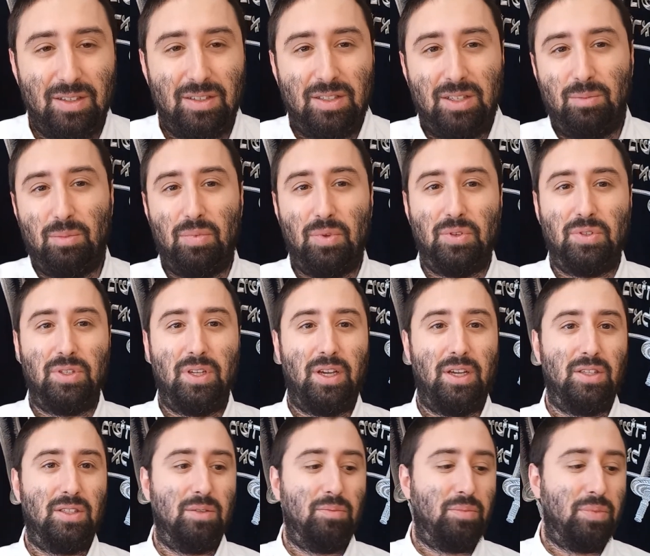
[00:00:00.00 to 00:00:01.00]
Some people say
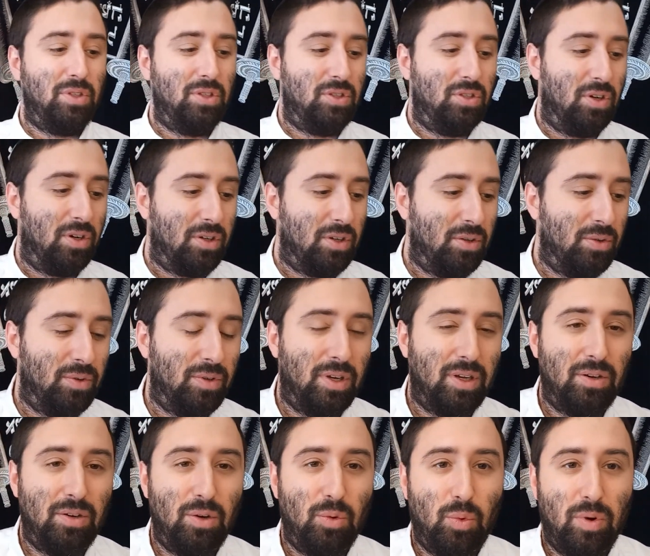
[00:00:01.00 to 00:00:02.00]
it's a bizayon. I
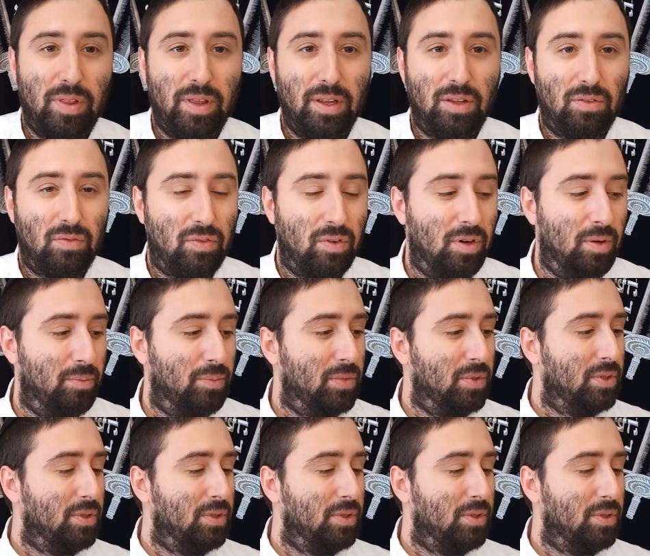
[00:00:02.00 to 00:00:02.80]
don't know where that's from.